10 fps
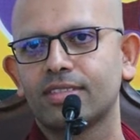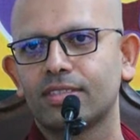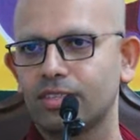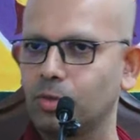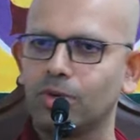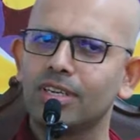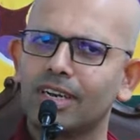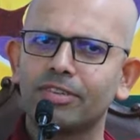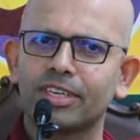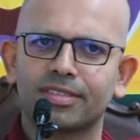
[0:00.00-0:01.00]
just to earn a
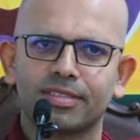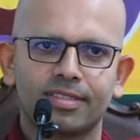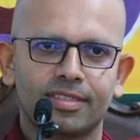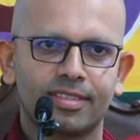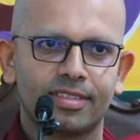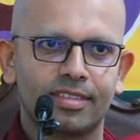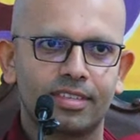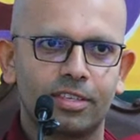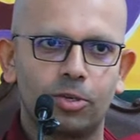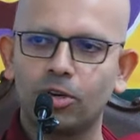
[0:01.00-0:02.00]
living.
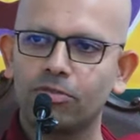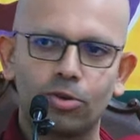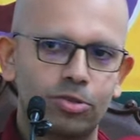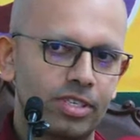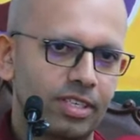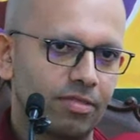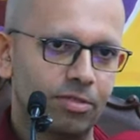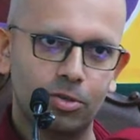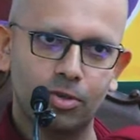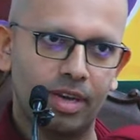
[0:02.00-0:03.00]
You are fortunate enough
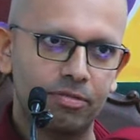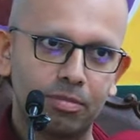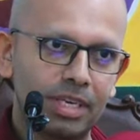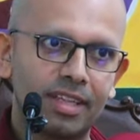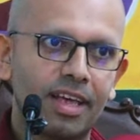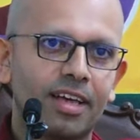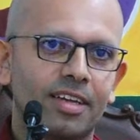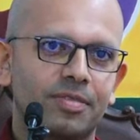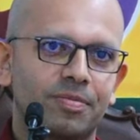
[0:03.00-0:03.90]
not to have to be there.